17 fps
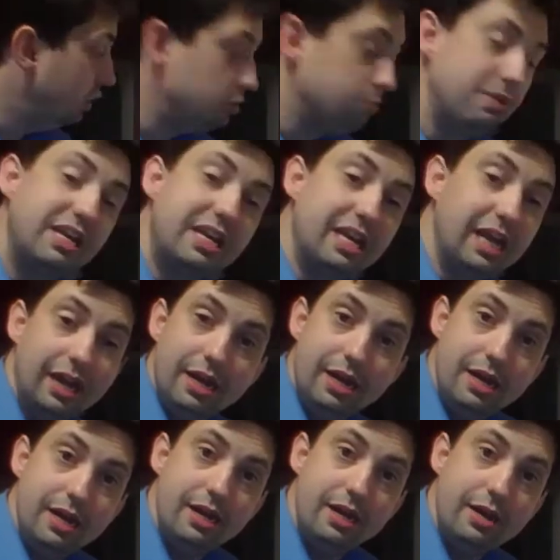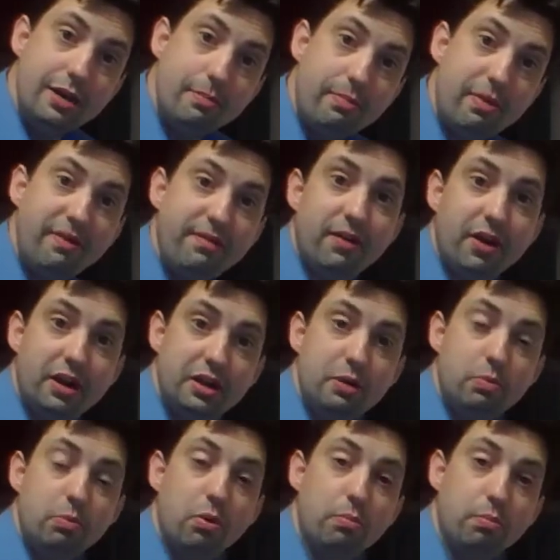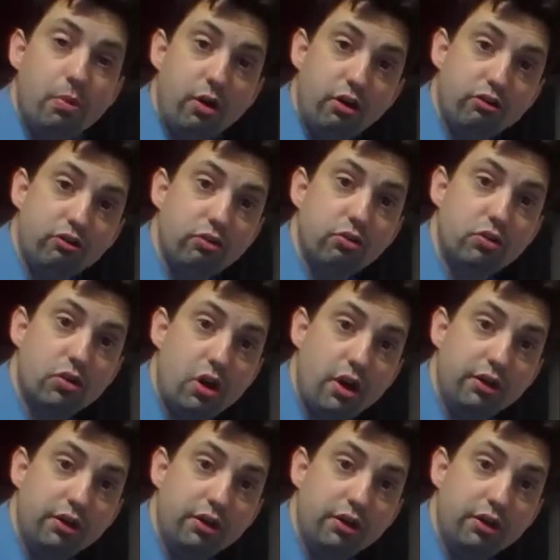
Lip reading: You begin by finding where marginal